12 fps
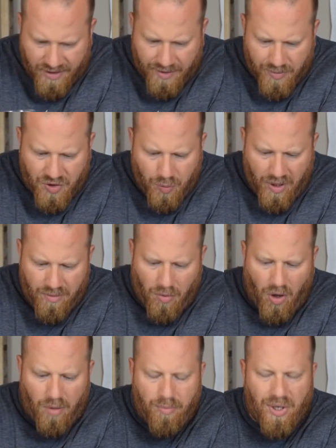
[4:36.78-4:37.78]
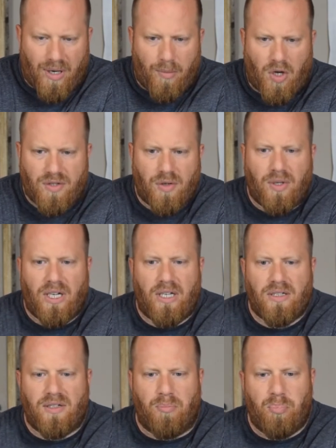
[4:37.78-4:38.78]
some sweet malt, but I'm also
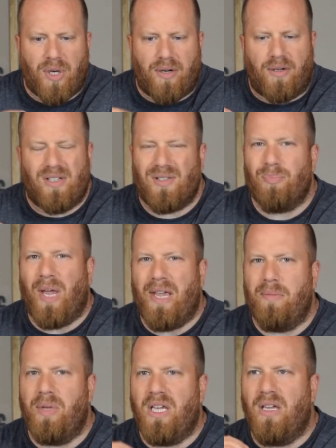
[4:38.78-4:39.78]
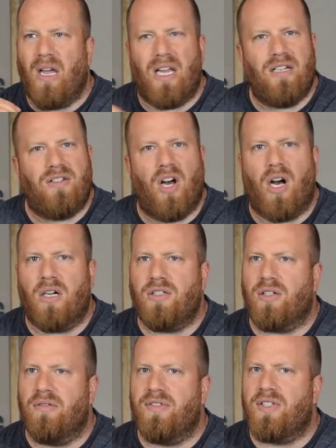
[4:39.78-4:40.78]
getting some bitterness. Maybe a
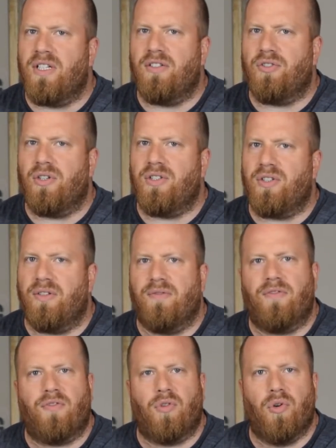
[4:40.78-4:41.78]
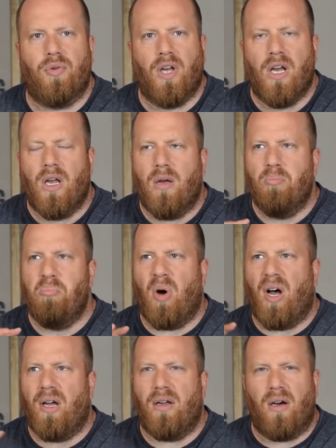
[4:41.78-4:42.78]
touch of citrus and fruit,
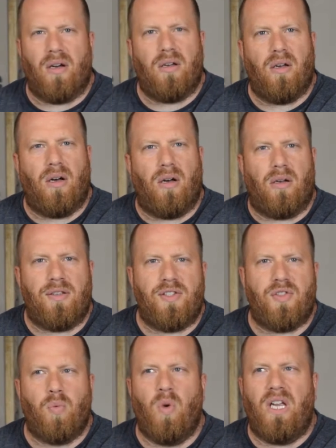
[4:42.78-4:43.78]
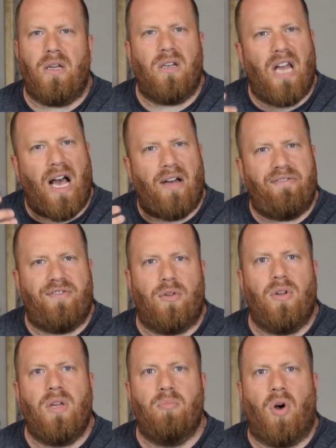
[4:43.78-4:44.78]
but a, a sweet, not
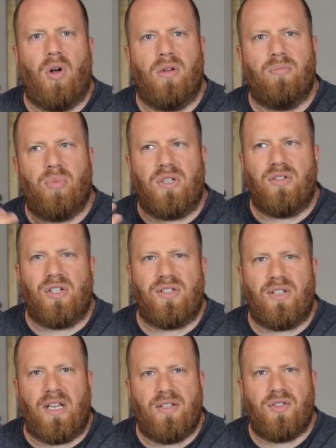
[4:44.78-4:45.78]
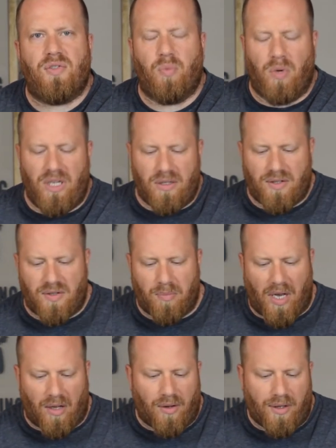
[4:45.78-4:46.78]
fully malt, but just a sweet
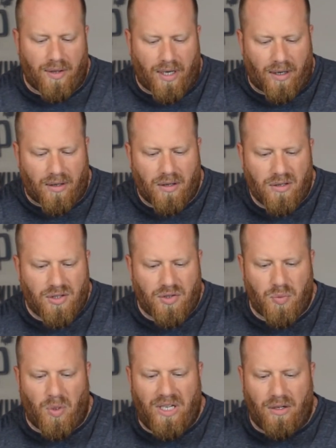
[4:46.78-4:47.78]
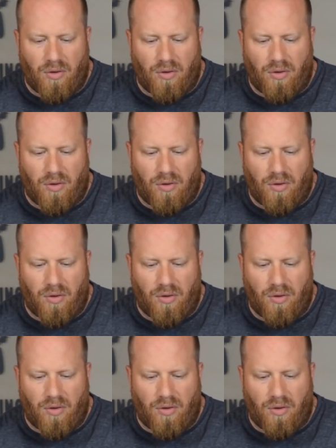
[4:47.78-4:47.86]
smell in there. Sweet